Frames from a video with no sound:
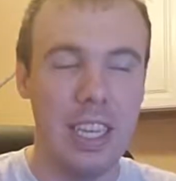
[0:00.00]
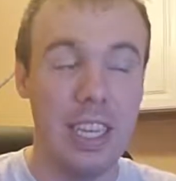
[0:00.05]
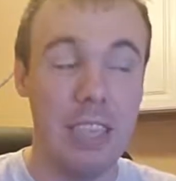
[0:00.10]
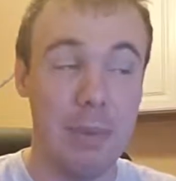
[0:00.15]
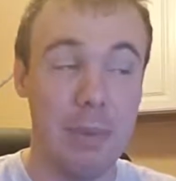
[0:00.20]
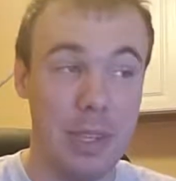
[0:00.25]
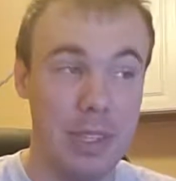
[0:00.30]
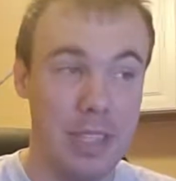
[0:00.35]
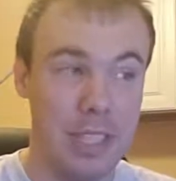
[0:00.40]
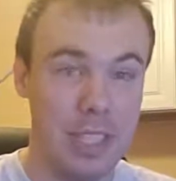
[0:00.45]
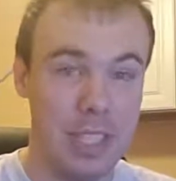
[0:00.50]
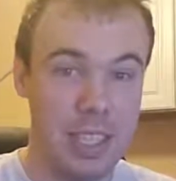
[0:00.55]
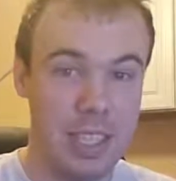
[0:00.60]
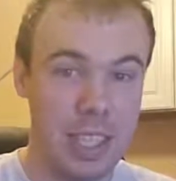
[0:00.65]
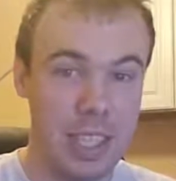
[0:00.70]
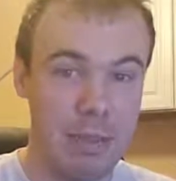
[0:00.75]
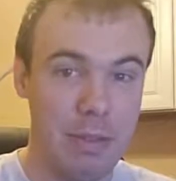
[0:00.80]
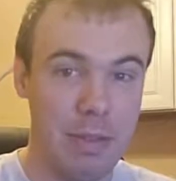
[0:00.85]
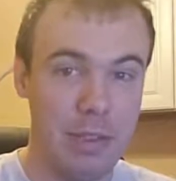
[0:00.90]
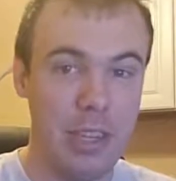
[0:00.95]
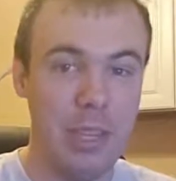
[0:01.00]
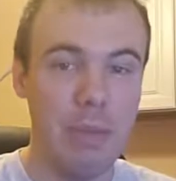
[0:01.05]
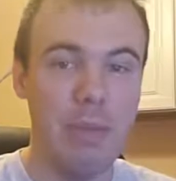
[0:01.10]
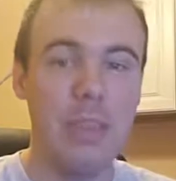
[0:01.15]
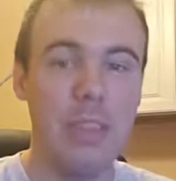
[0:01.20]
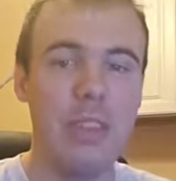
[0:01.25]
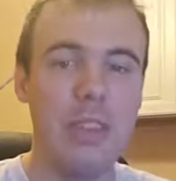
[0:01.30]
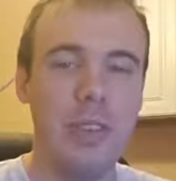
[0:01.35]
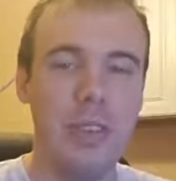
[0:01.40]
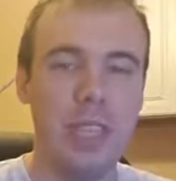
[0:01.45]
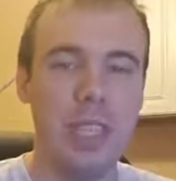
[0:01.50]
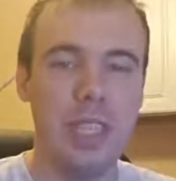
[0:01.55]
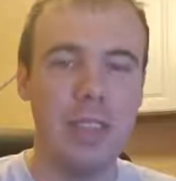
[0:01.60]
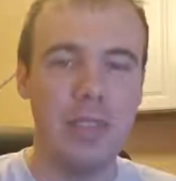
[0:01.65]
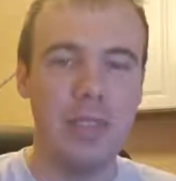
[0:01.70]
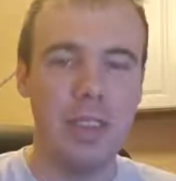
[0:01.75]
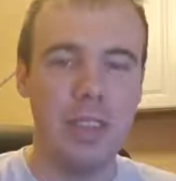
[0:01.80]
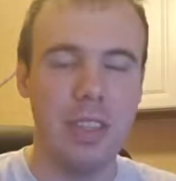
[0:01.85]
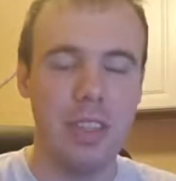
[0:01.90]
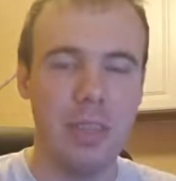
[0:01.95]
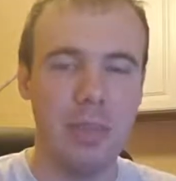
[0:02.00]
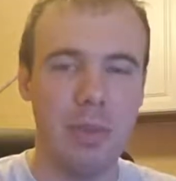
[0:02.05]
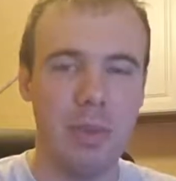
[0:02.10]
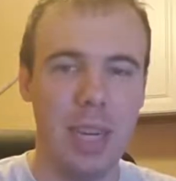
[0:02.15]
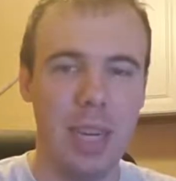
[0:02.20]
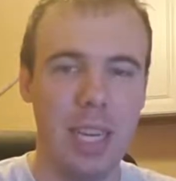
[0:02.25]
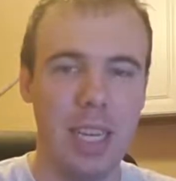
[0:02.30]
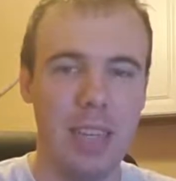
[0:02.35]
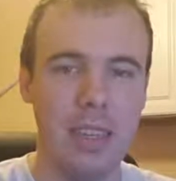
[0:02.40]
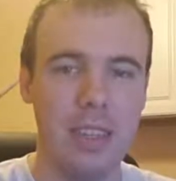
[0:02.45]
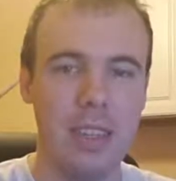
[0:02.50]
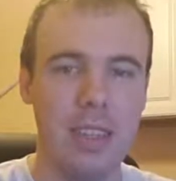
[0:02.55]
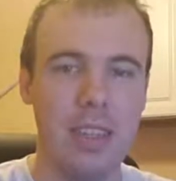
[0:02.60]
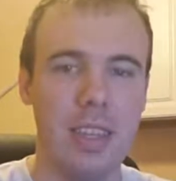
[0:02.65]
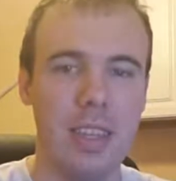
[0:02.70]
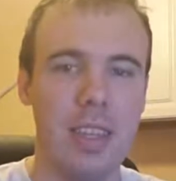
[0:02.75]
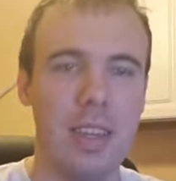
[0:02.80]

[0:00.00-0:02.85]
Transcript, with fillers: especially since they've already been doing this for a little while